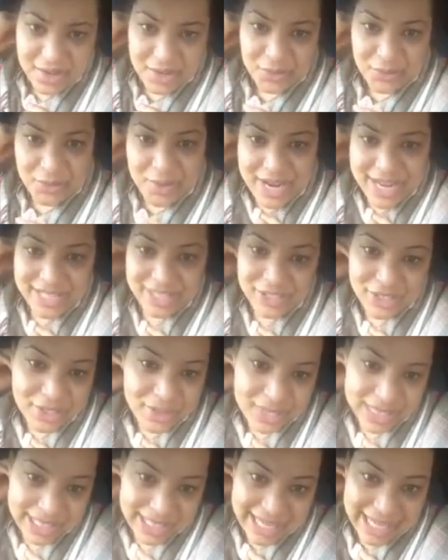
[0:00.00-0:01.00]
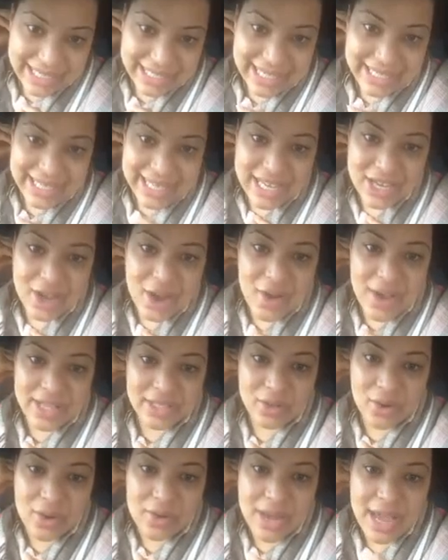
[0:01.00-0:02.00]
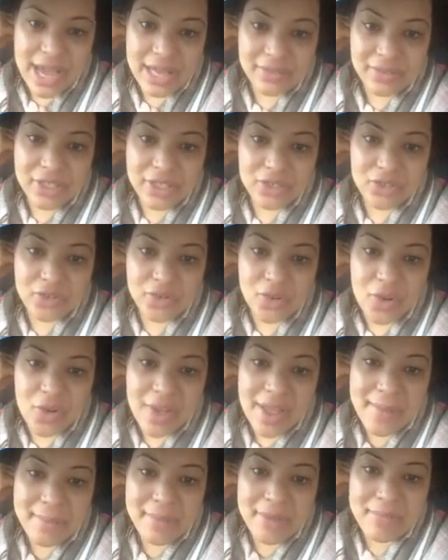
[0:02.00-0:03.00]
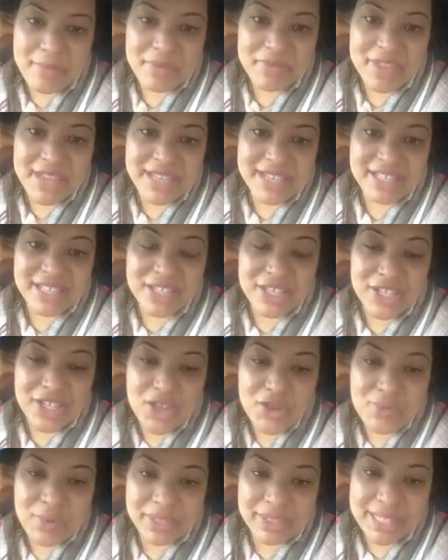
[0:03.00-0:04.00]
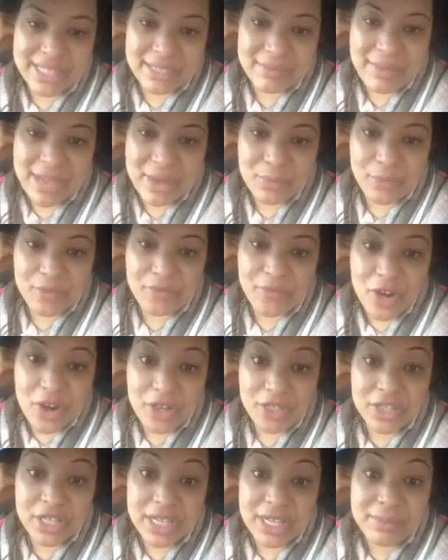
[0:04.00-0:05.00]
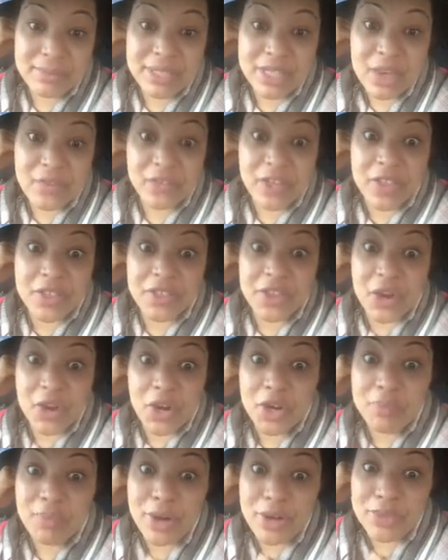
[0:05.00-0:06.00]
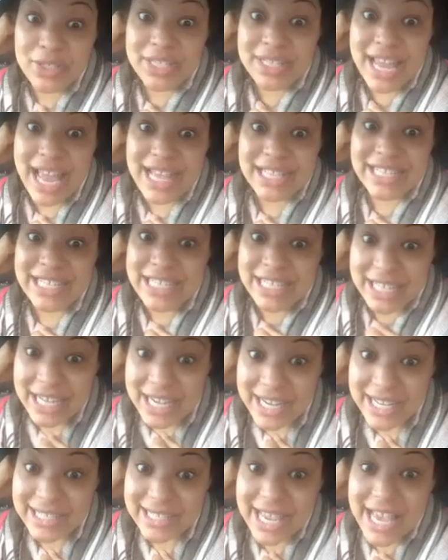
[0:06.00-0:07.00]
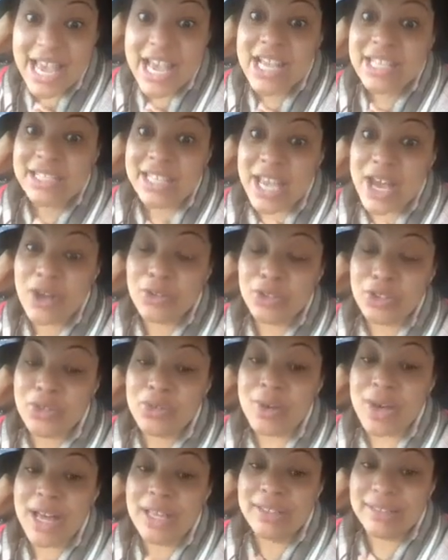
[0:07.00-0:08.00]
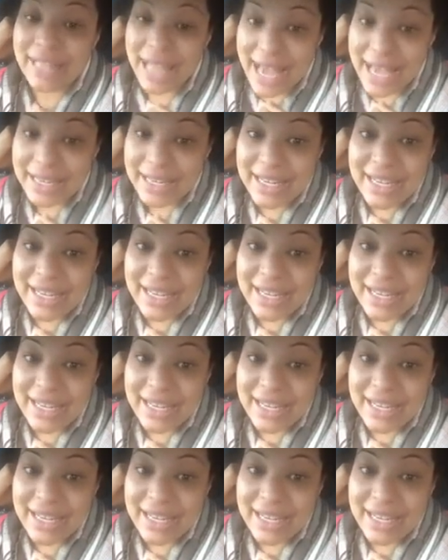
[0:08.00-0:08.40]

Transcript: Ren Judah says his ego has grown out of control and people think it's cute, but this man referring to himself in third person as he does tells you a lot.